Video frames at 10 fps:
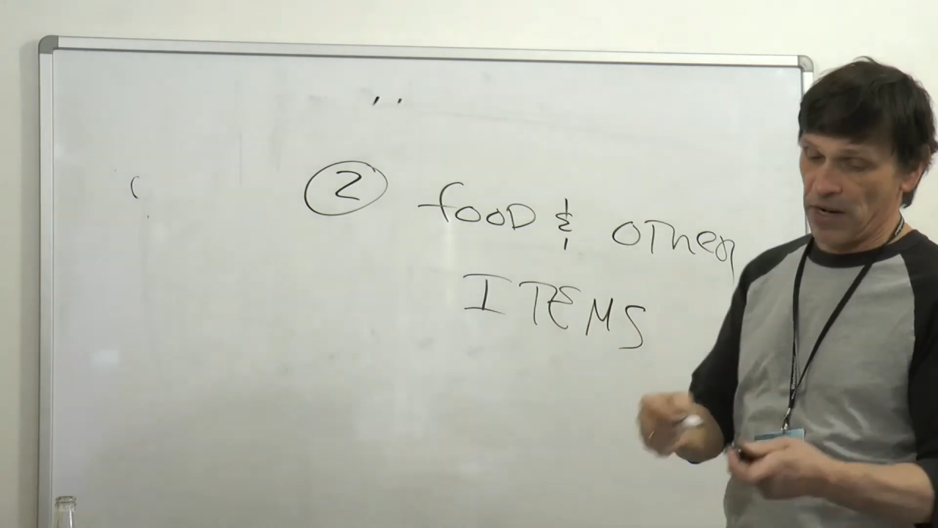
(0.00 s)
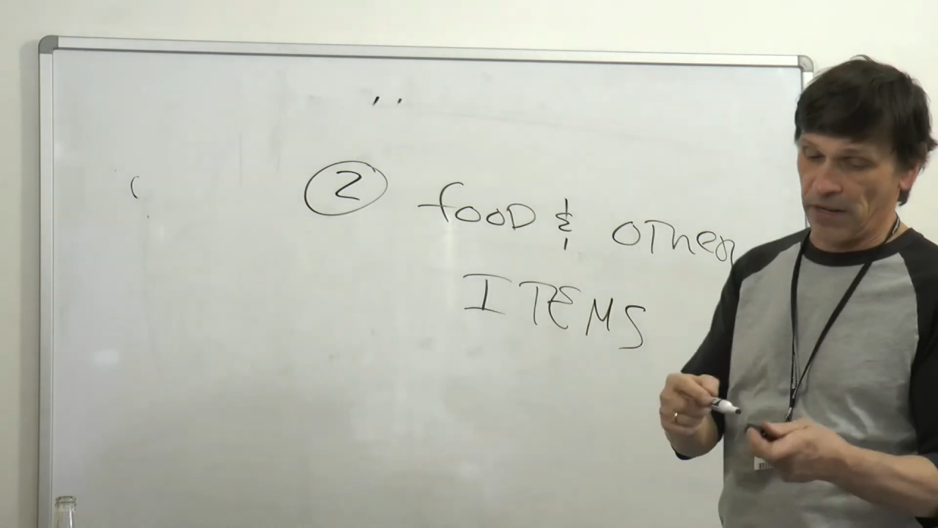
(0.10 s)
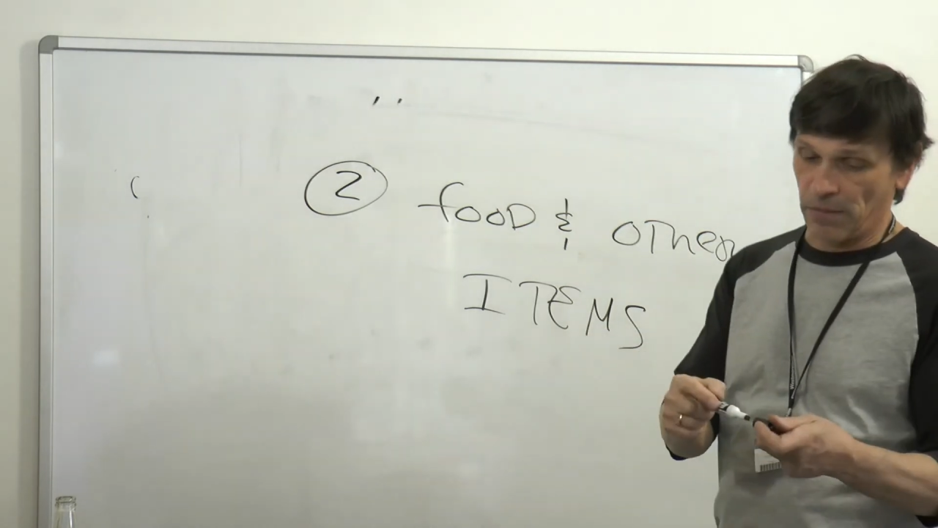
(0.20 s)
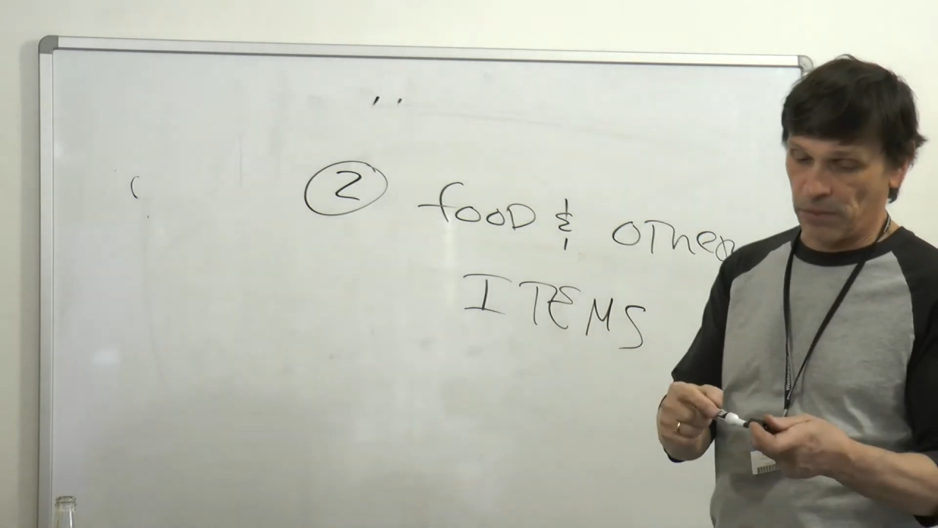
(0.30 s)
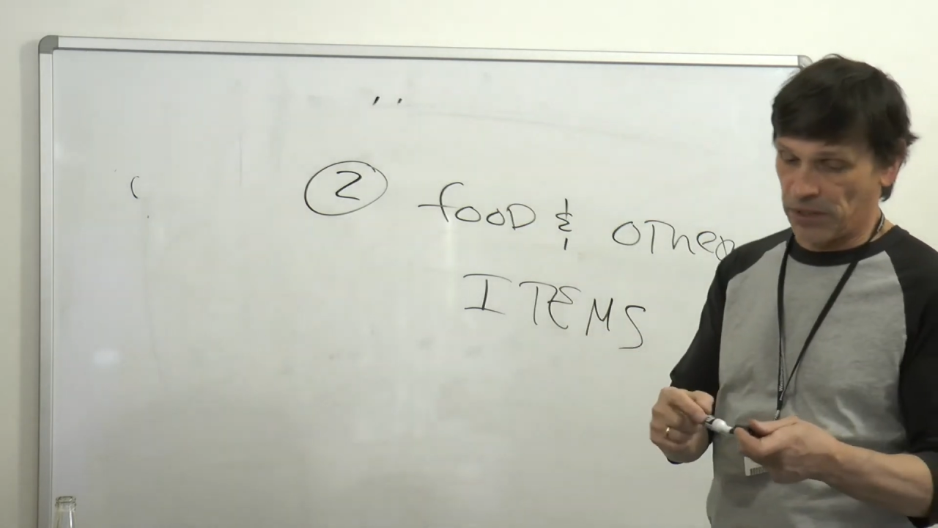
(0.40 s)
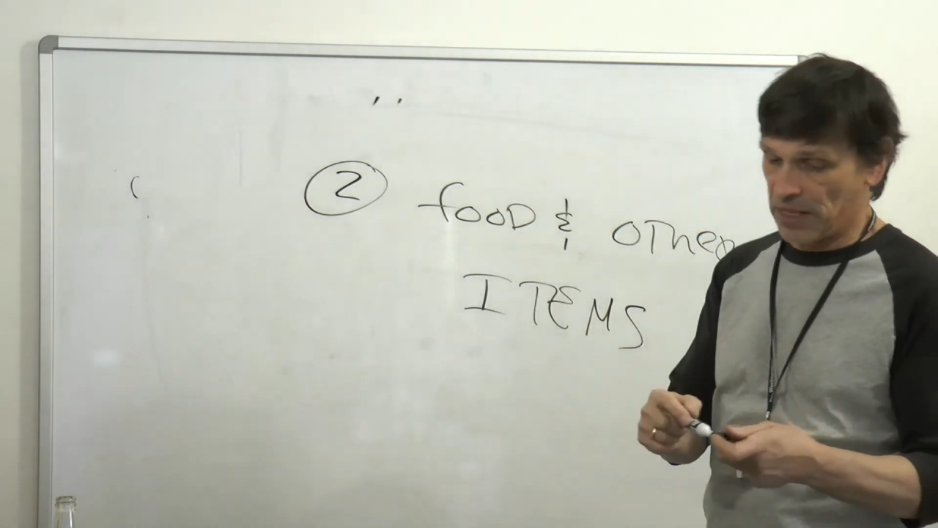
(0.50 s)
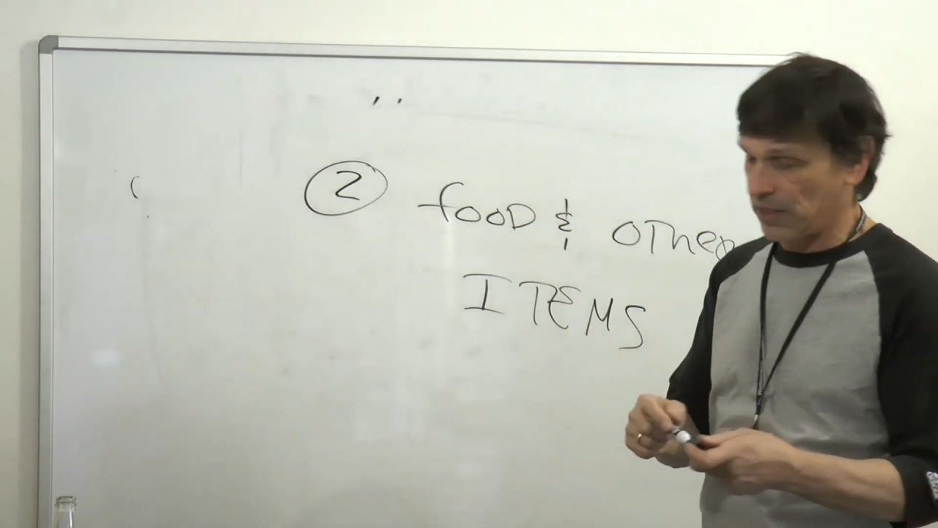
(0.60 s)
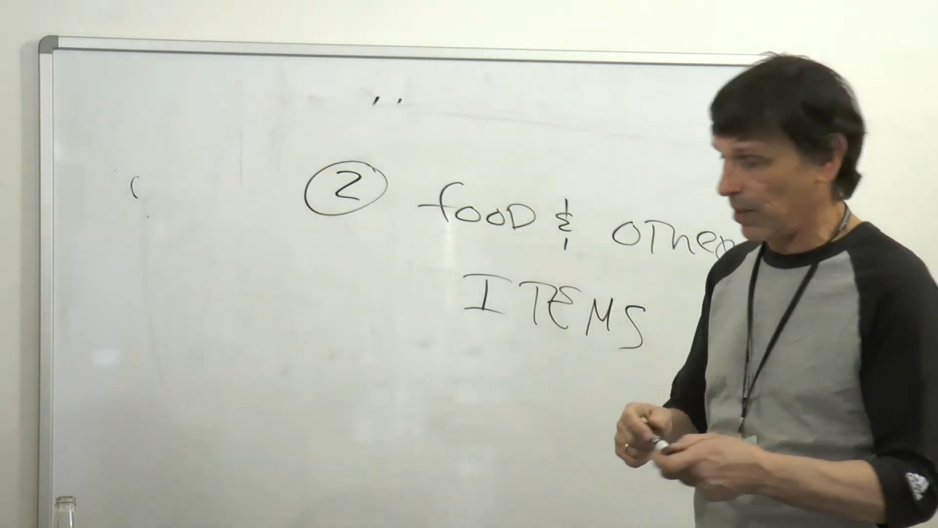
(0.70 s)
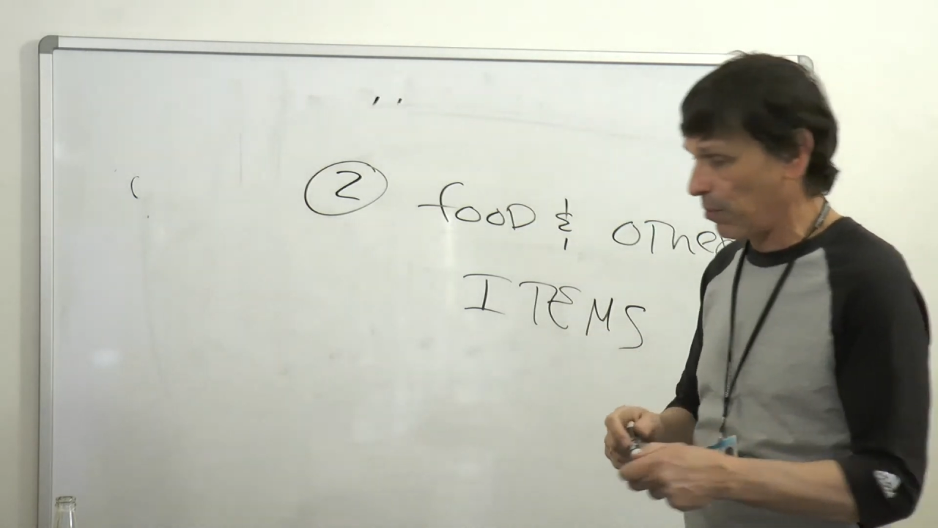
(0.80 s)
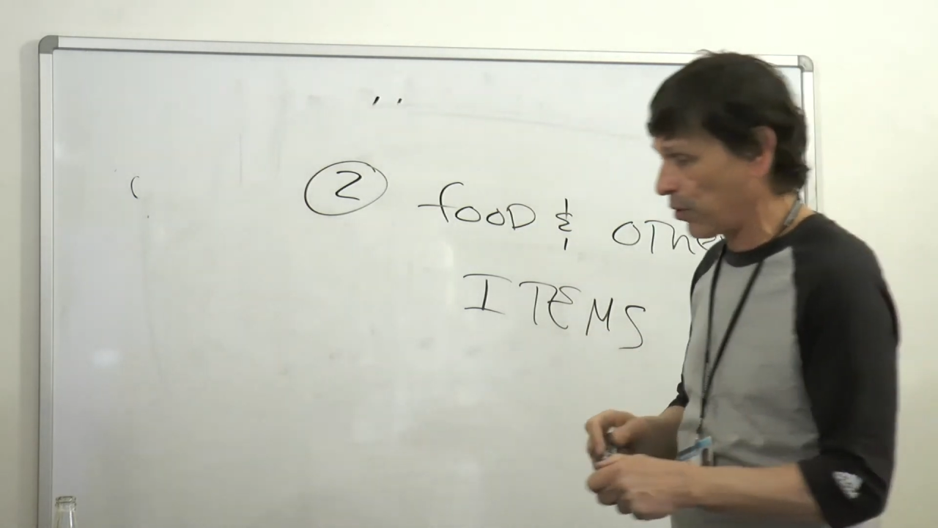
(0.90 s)
items.
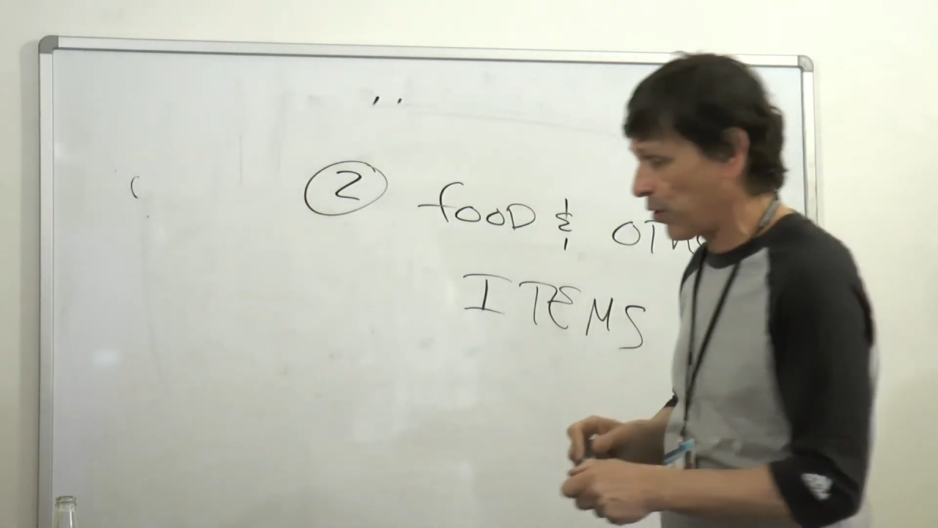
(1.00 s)
That's number